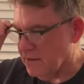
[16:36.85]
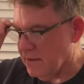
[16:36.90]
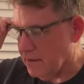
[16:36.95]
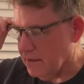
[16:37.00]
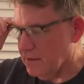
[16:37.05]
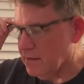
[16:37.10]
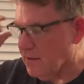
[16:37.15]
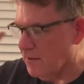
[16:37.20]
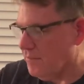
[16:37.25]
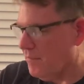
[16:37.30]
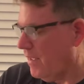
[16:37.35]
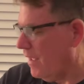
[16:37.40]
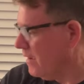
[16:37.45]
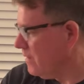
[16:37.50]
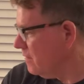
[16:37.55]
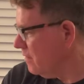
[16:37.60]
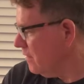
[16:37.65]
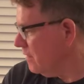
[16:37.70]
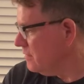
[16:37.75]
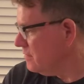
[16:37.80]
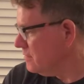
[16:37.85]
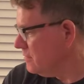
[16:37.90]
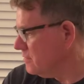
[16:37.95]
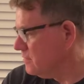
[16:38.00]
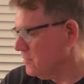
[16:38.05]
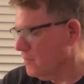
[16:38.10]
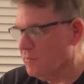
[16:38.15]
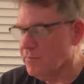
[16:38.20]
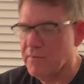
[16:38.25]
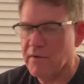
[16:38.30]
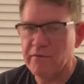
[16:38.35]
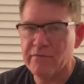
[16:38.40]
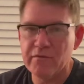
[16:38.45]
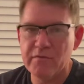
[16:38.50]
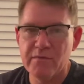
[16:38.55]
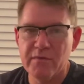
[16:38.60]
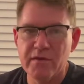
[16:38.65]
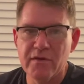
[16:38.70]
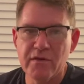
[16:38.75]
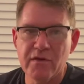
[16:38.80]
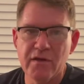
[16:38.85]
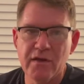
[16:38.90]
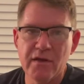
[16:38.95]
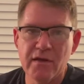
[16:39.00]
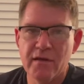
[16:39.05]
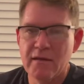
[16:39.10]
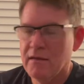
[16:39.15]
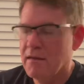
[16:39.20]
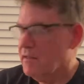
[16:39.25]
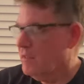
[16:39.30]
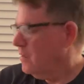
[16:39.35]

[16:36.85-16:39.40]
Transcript: they'd come back at 9.6 or above would be good.